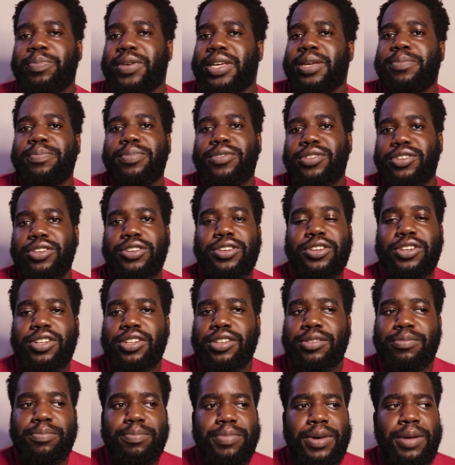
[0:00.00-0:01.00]
people you
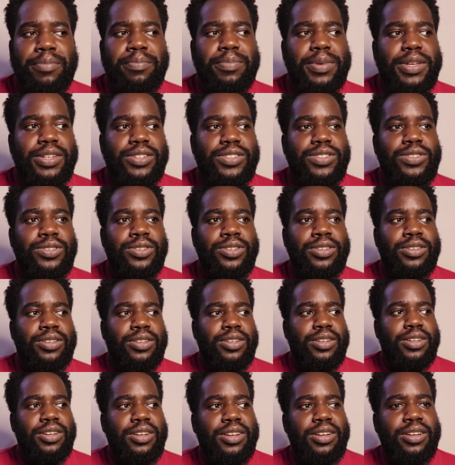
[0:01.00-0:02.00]
could bump into
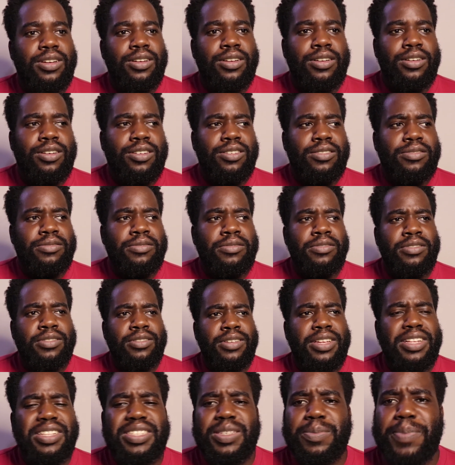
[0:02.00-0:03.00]

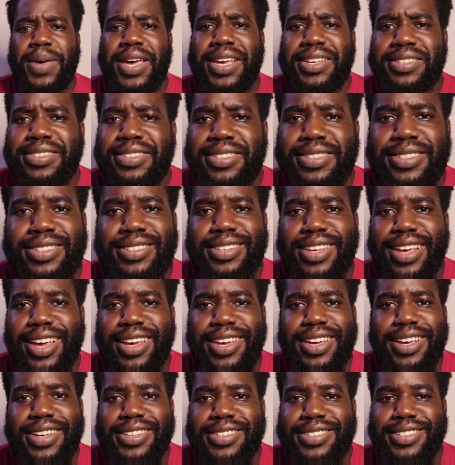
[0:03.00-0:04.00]
in space, I
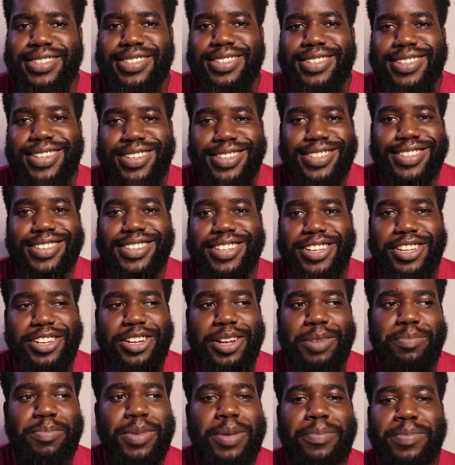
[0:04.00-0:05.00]
guess. You're
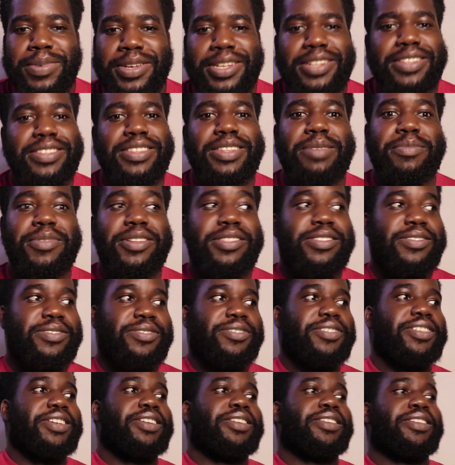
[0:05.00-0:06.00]
not bumping into them on the
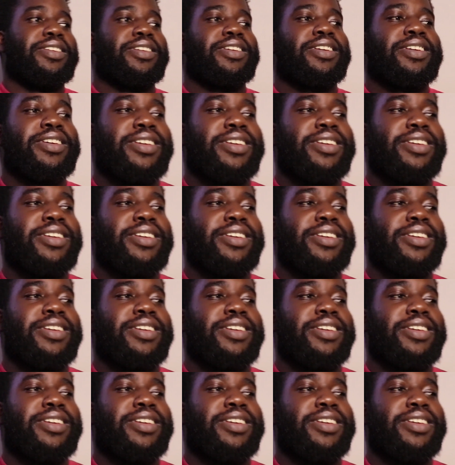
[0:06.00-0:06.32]
street.